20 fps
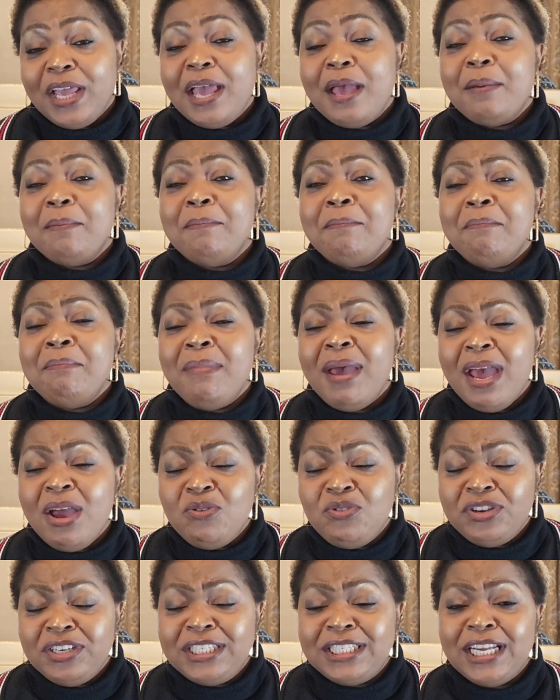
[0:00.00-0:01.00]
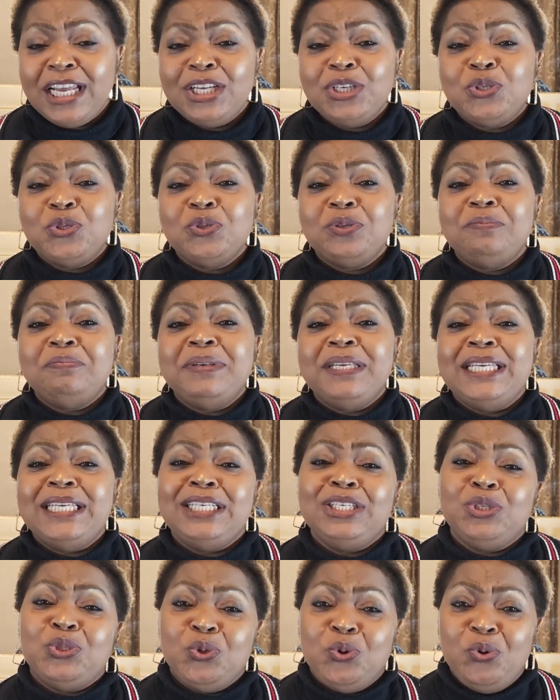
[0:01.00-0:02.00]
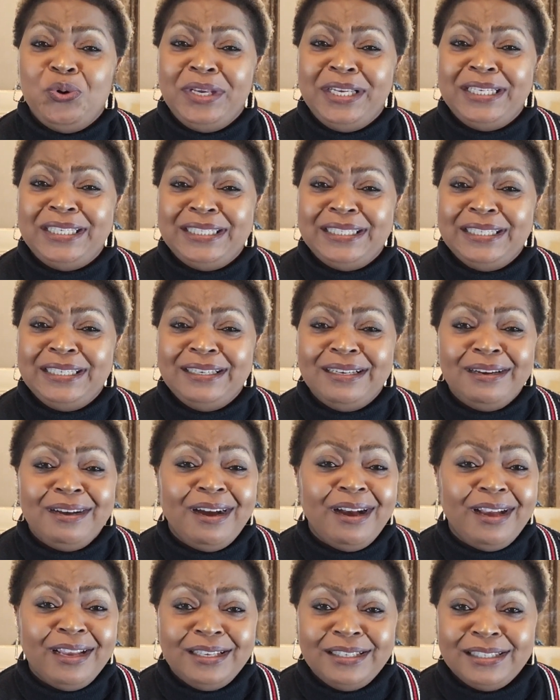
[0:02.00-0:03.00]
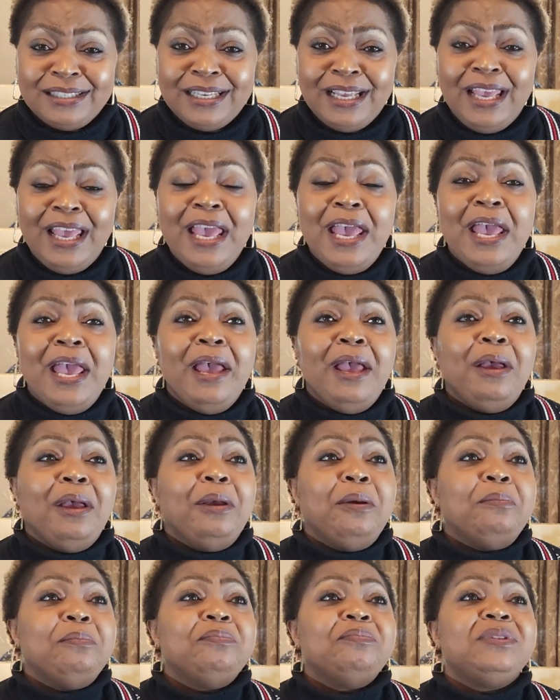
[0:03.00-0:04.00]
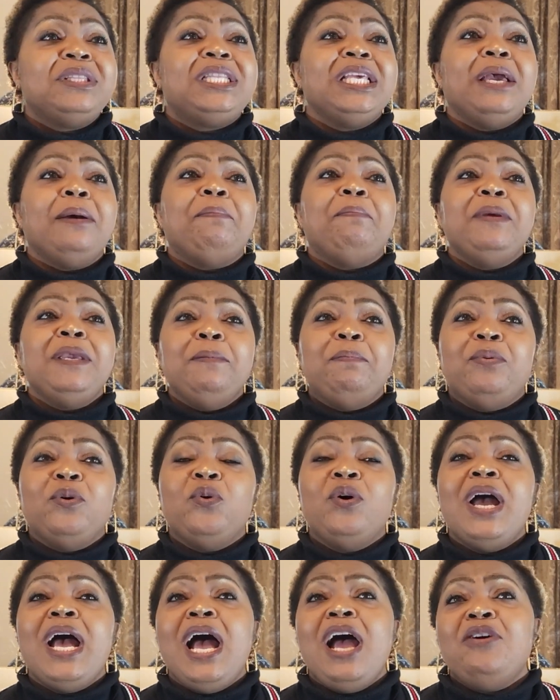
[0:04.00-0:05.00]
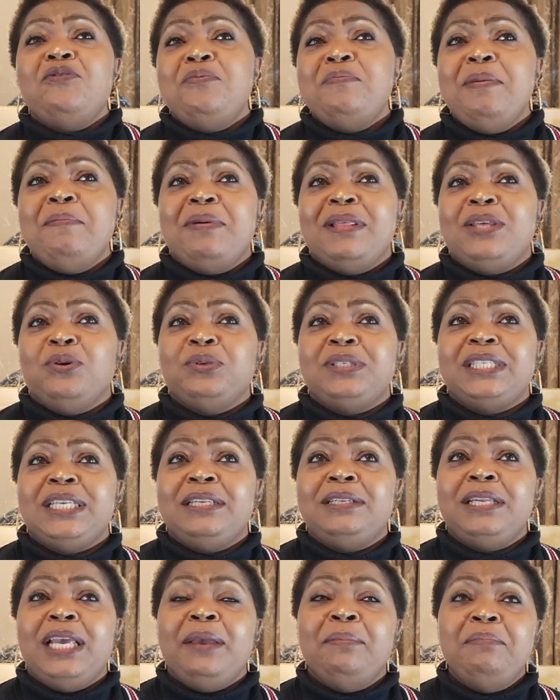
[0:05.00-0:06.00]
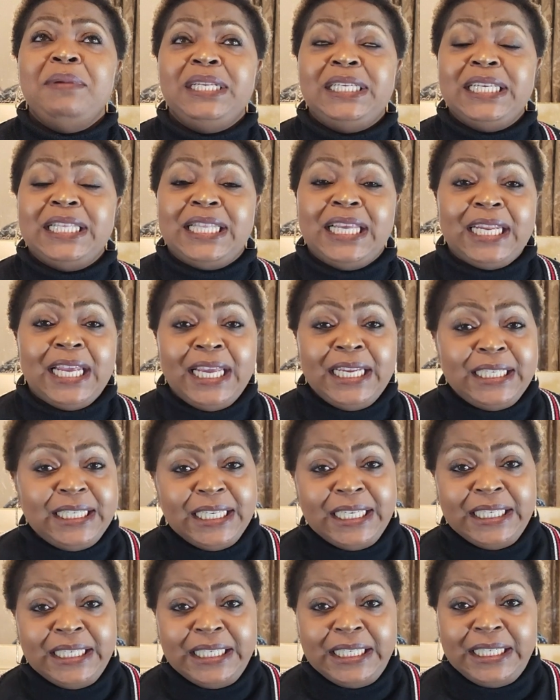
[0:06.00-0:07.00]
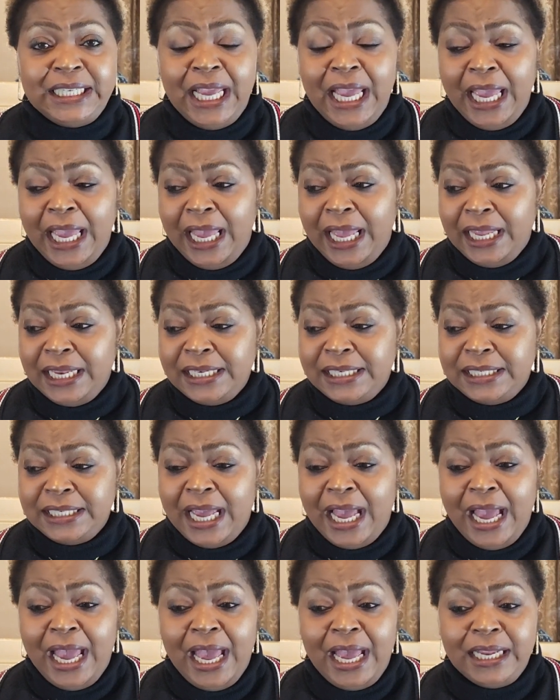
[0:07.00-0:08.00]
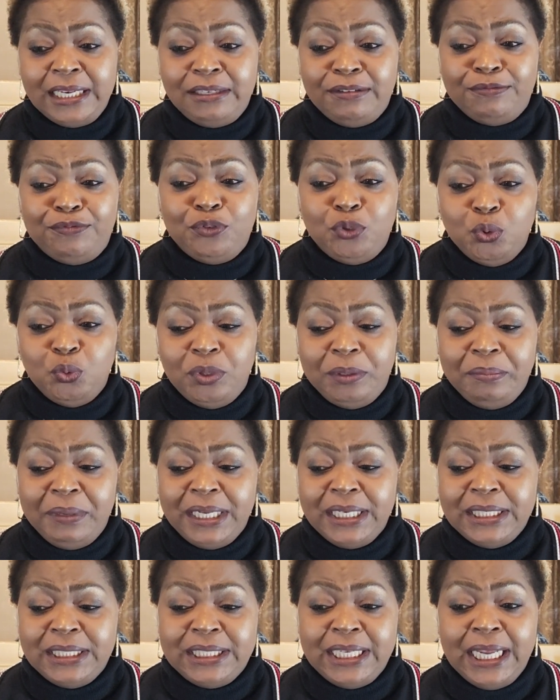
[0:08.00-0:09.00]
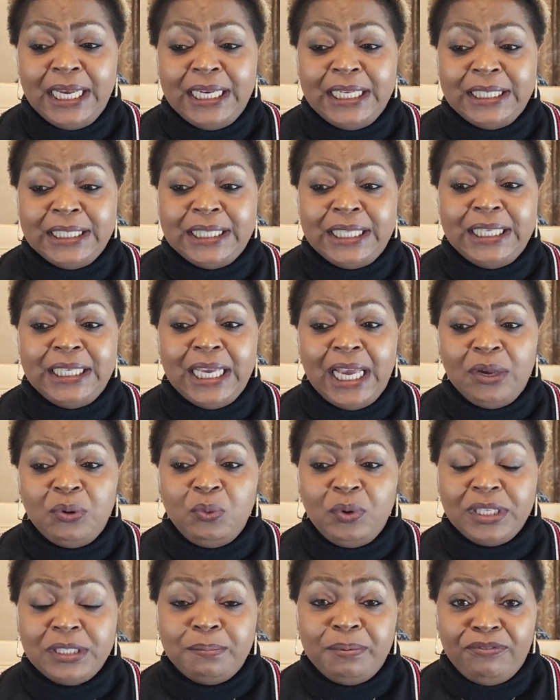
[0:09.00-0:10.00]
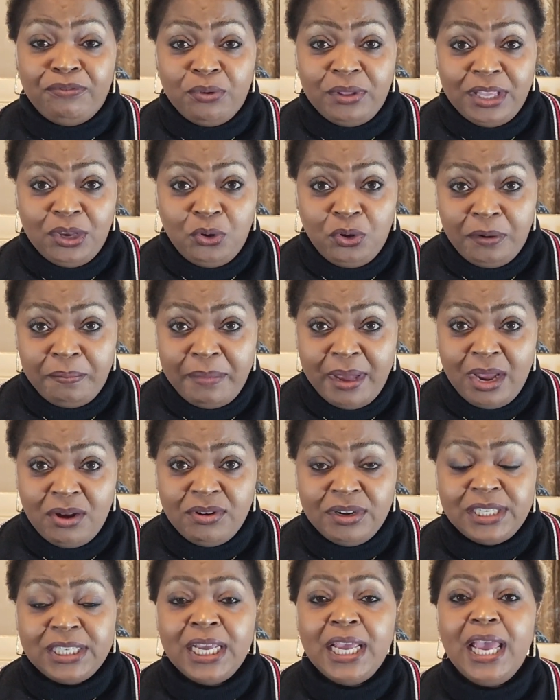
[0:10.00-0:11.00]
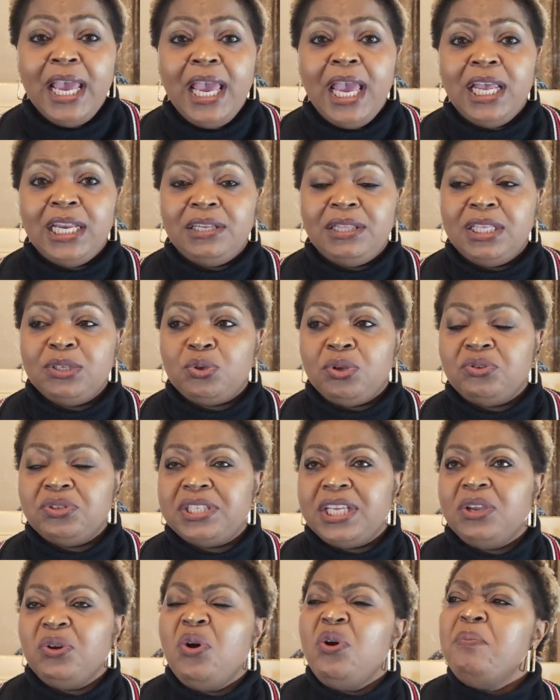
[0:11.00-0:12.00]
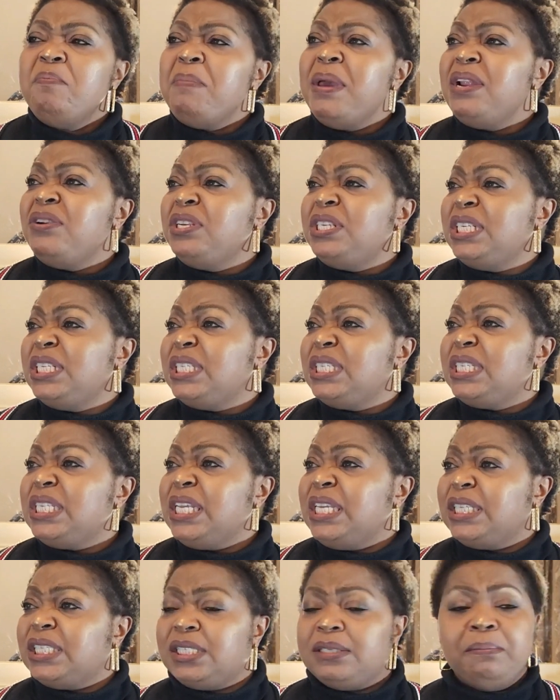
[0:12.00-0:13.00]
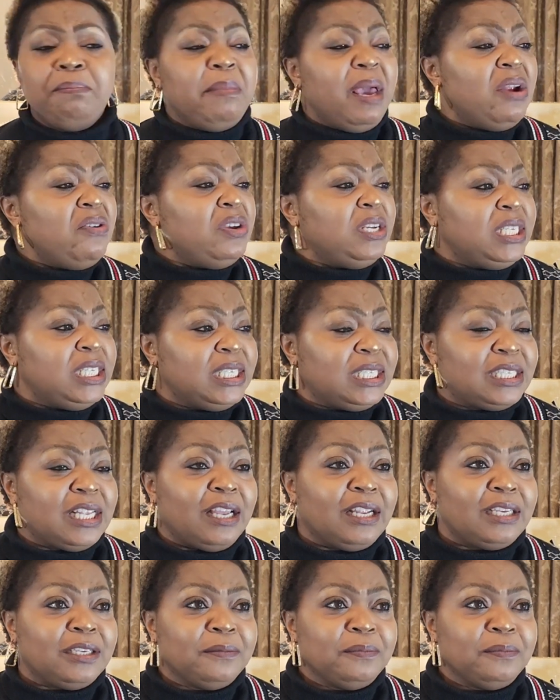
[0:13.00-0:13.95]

Marriage should be enjoyed. Guys, there are people, I remember there was an, a meeting that I attended and I had few women telling the young ones before they got married. And this one was saying, oh, marriage is this, marriage is that.